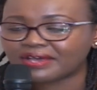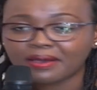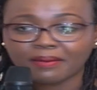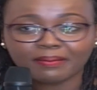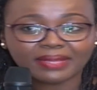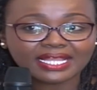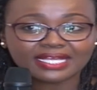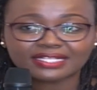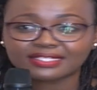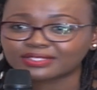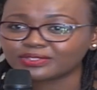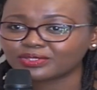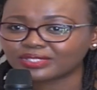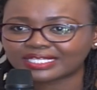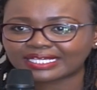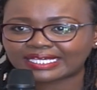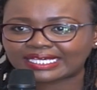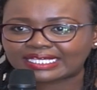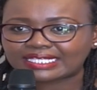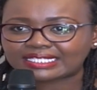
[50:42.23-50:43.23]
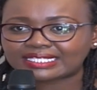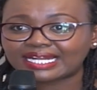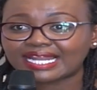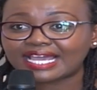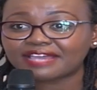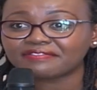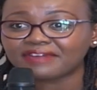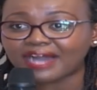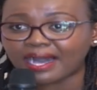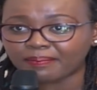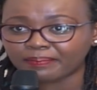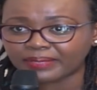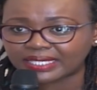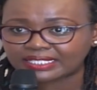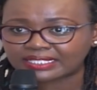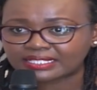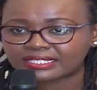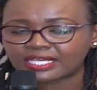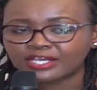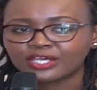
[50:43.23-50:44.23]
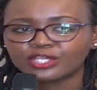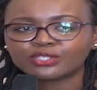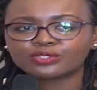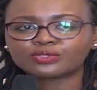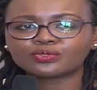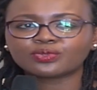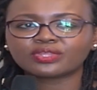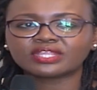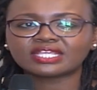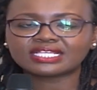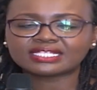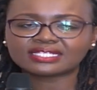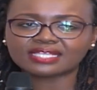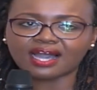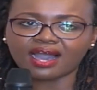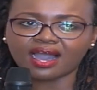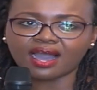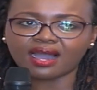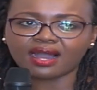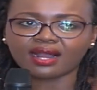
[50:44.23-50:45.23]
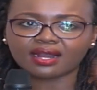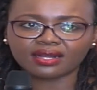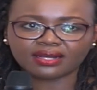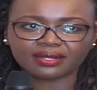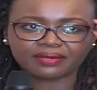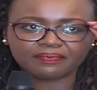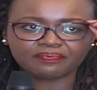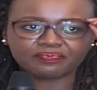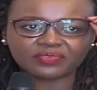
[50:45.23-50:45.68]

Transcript: But that's not the case. Life happens. So these are